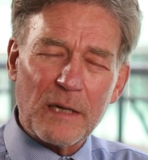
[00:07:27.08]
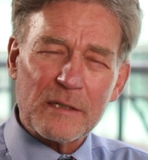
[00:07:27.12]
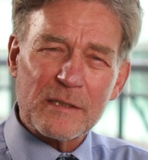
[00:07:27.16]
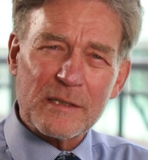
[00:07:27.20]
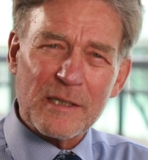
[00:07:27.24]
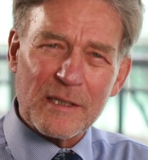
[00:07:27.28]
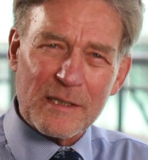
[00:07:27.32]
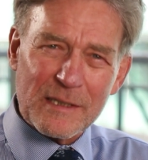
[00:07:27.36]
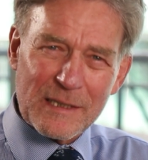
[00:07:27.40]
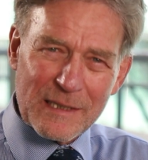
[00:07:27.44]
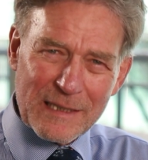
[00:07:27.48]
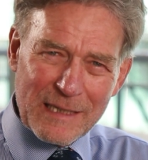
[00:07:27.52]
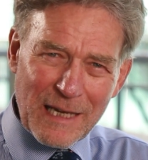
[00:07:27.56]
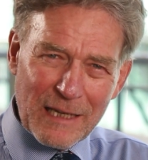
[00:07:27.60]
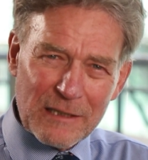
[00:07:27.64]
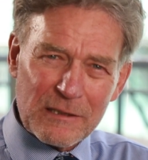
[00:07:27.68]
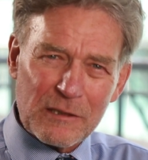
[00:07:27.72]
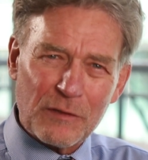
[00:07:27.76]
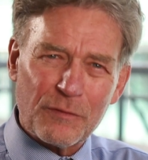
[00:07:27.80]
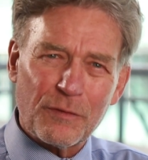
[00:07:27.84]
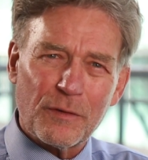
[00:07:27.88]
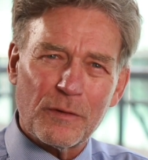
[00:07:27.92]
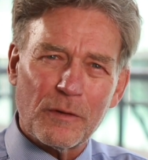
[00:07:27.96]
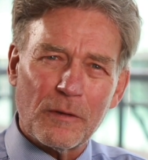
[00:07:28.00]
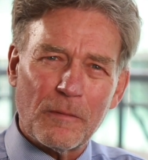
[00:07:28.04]

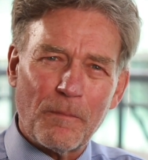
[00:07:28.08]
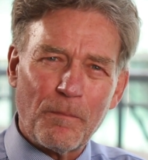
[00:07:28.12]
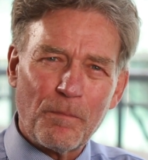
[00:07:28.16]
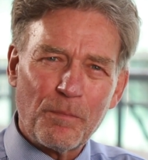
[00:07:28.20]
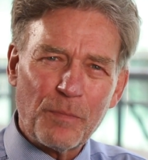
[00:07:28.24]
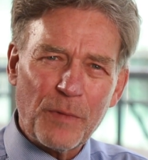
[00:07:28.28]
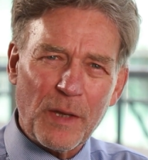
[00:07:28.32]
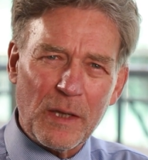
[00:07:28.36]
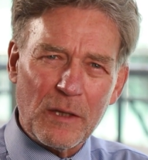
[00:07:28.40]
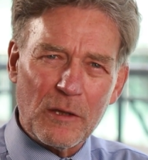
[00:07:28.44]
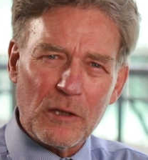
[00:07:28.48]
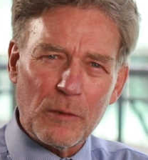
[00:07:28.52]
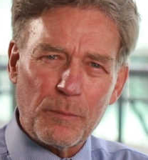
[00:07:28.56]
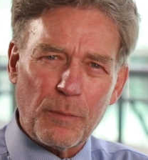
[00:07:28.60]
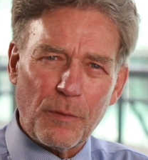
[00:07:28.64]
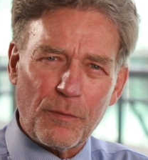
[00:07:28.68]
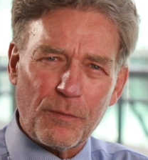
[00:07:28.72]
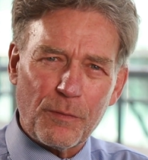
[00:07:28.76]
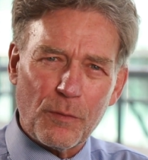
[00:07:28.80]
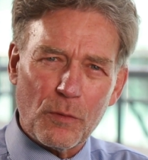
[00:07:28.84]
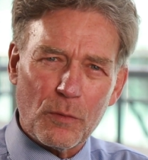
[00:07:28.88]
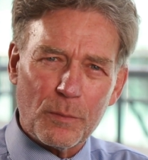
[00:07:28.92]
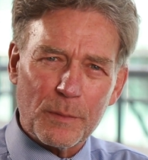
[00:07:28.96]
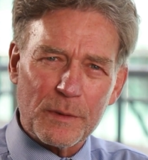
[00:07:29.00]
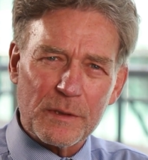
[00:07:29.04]
successful in the
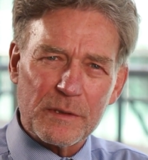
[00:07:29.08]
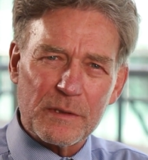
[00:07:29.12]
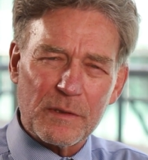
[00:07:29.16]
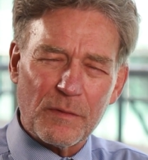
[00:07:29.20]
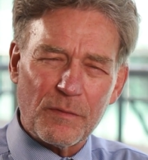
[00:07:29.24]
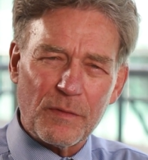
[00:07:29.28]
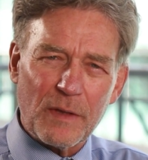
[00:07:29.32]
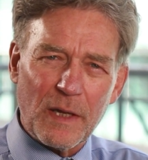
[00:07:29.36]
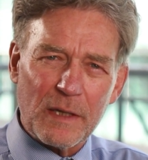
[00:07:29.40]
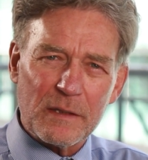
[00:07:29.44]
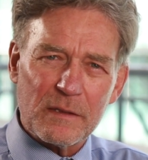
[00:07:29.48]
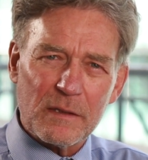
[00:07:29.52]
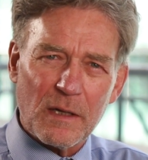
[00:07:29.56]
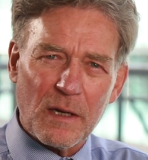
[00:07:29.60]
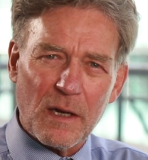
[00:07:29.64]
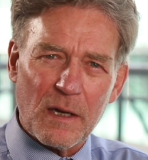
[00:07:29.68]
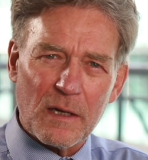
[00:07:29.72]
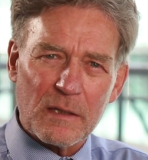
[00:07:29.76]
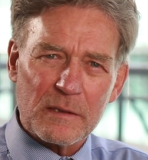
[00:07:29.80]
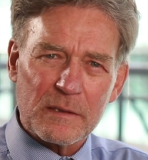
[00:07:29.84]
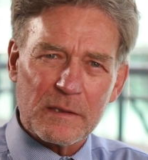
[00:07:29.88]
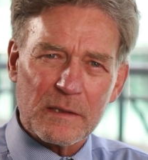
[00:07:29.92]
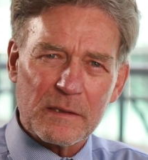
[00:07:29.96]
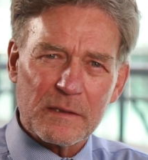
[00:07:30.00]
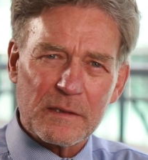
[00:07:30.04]
performance of their
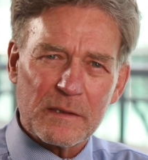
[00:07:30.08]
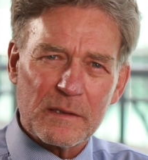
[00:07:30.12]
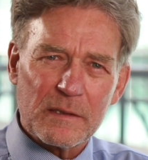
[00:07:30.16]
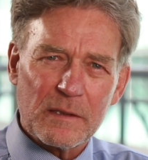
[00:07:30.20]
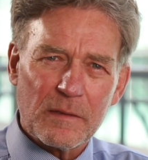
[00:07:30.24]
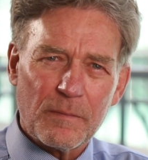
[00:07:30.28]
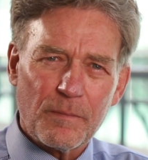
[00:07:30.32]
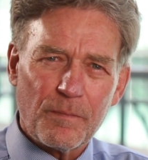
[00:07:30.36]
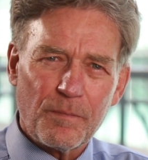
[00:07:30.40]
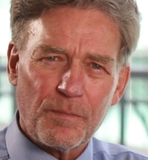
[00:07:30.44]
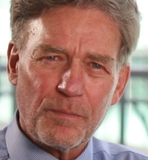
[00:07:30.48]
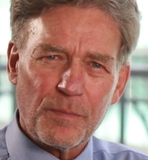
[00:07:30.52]
tasks.